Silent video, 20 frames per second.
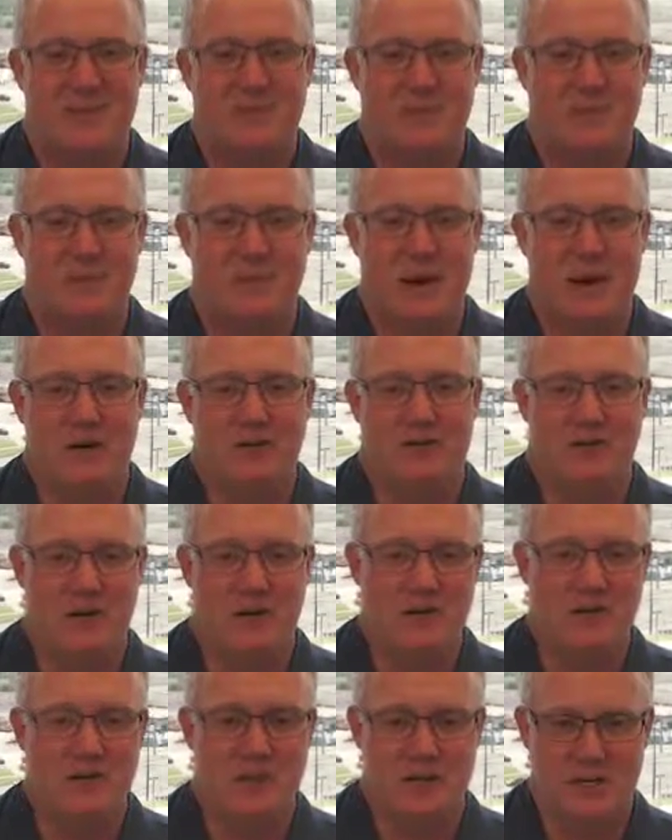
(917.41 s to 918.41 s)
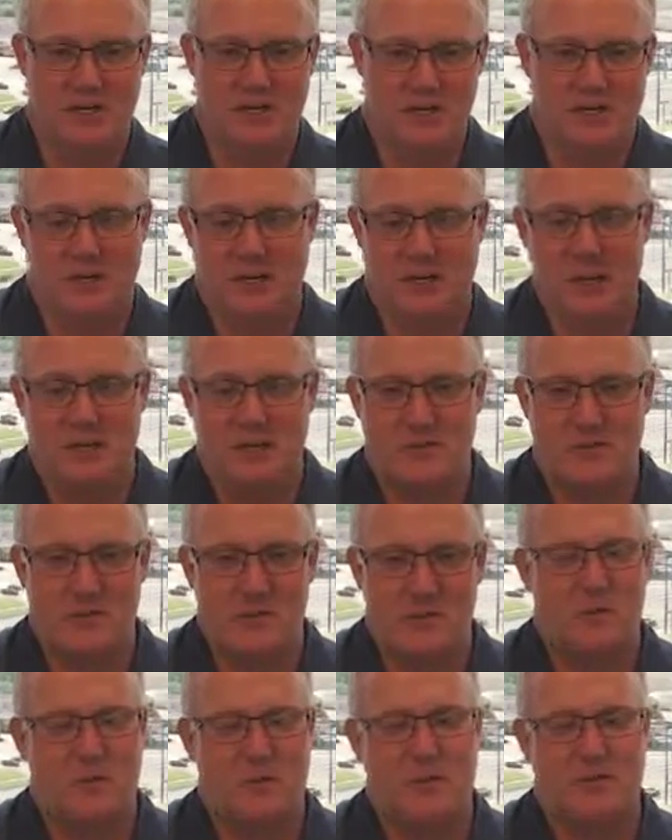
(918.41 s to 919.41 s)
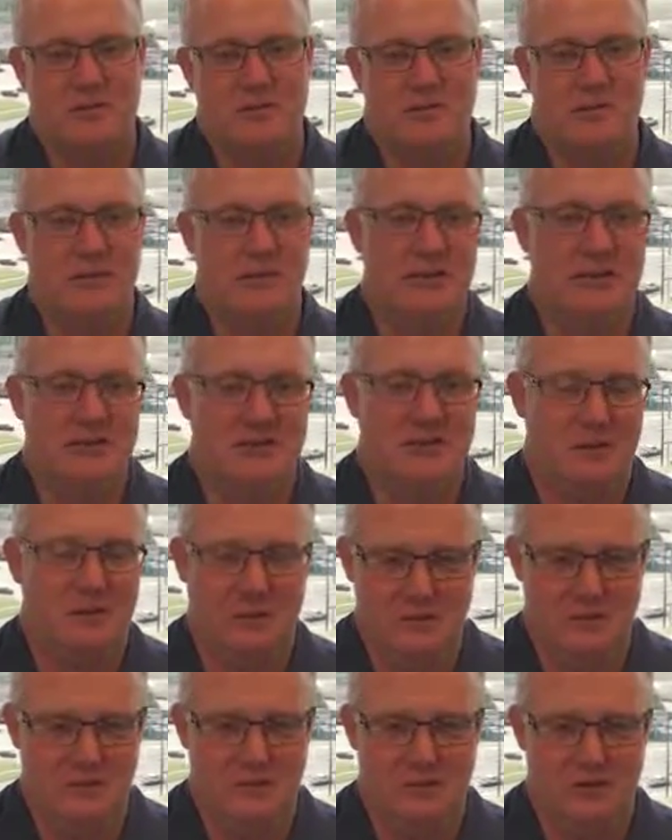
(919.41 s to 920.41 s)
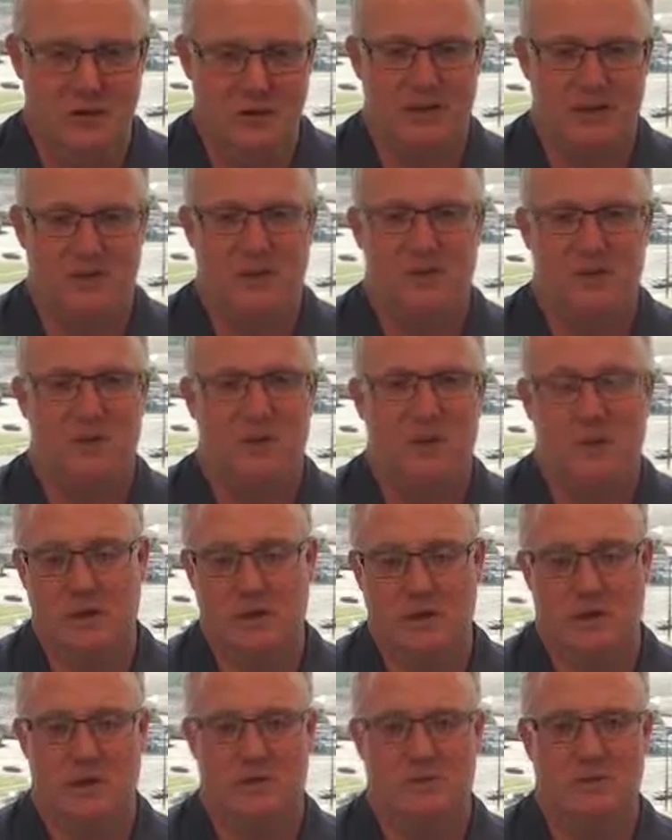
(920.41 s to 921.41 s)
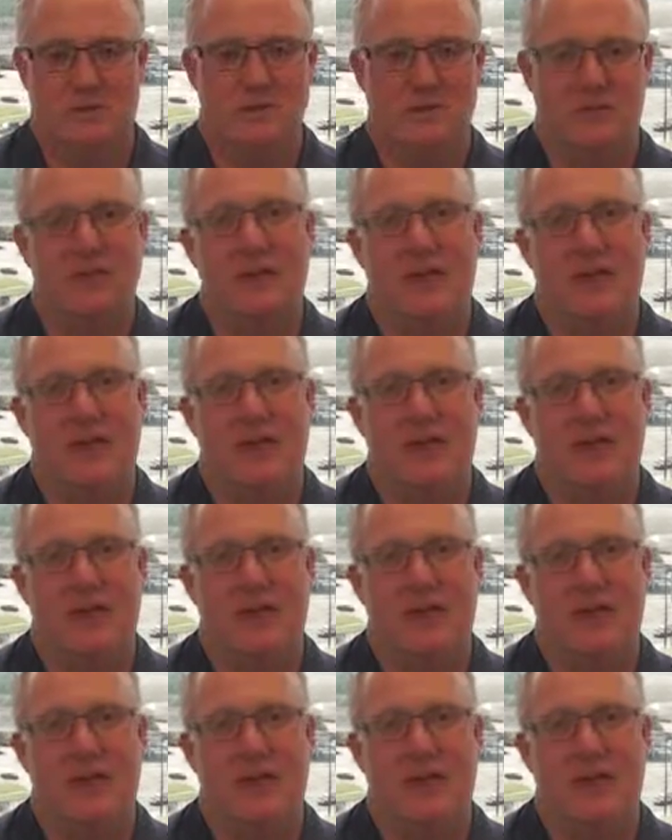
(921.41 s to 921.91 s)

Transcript: from airfares changing faster on one site to different inventory levels,